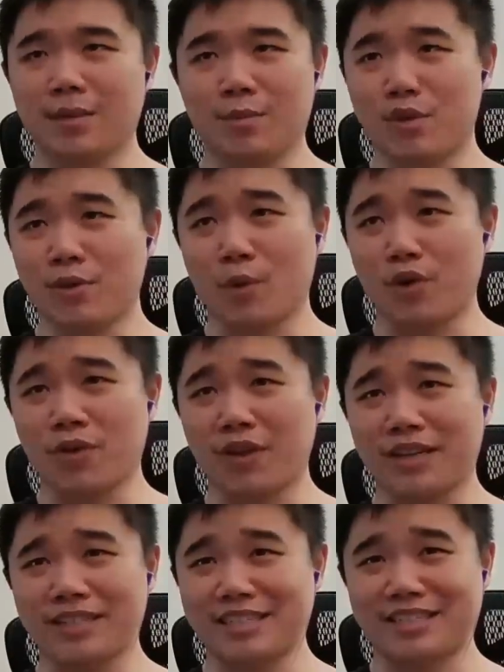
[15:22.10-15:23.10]
Got more
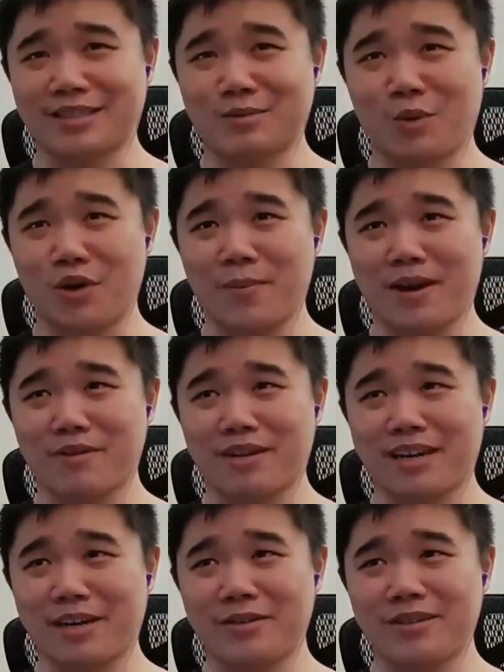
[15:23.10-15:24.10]
important things to worry about
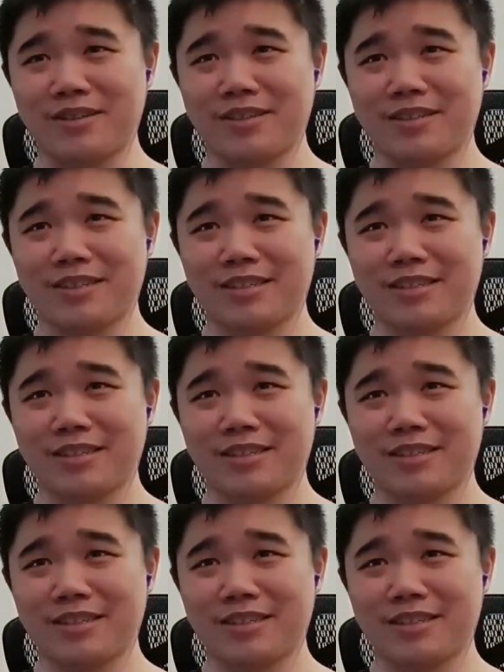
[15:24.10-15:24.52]
right now.